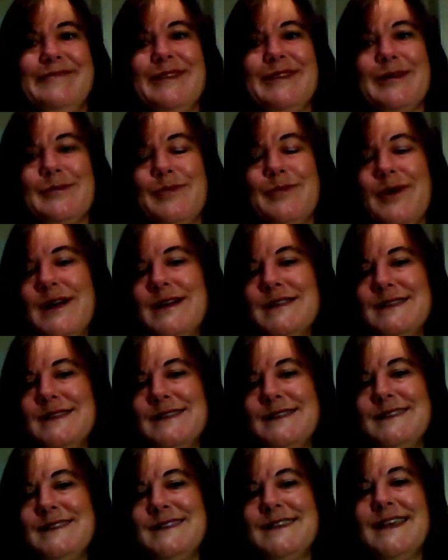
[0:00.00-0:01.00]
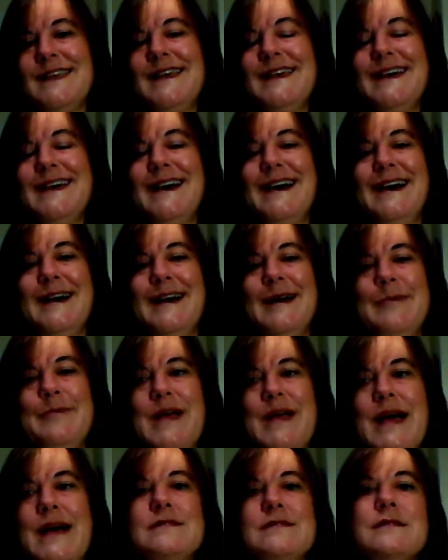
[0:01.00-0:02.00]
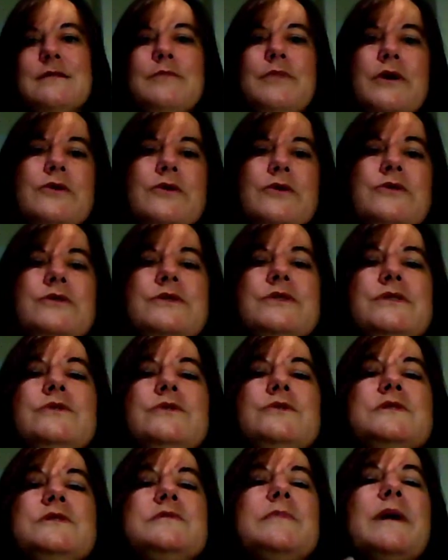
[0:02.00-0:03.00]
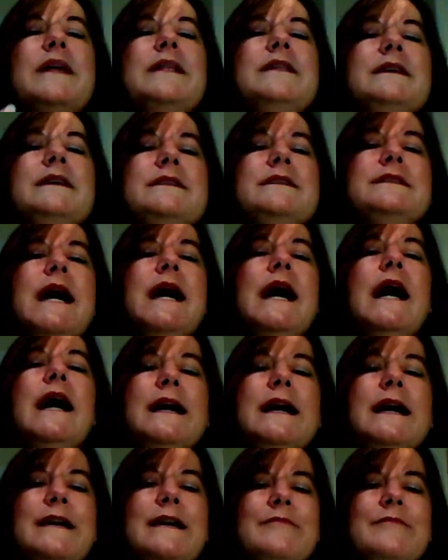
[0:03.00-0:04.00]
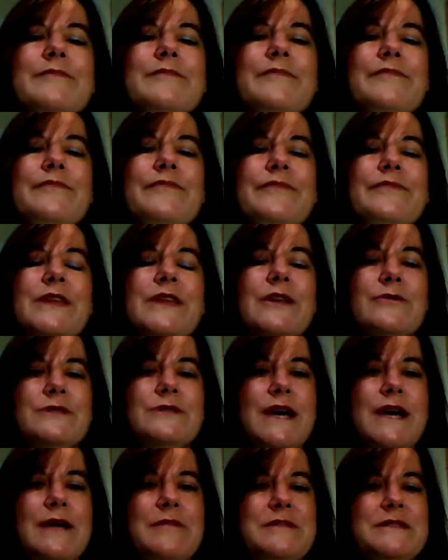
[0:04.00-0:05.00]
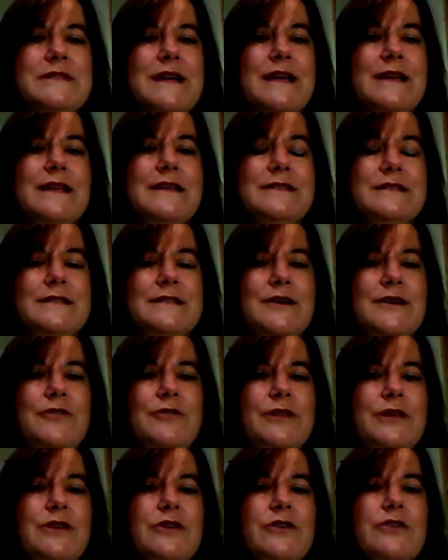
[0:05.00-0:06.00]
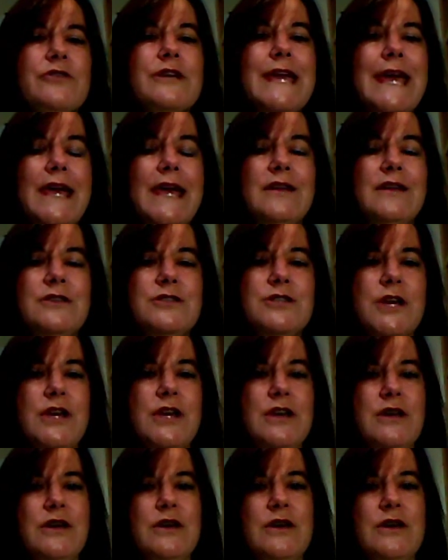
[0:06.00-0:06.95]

little presents, as opposed to spending time. You know, time is not necessarily your gauge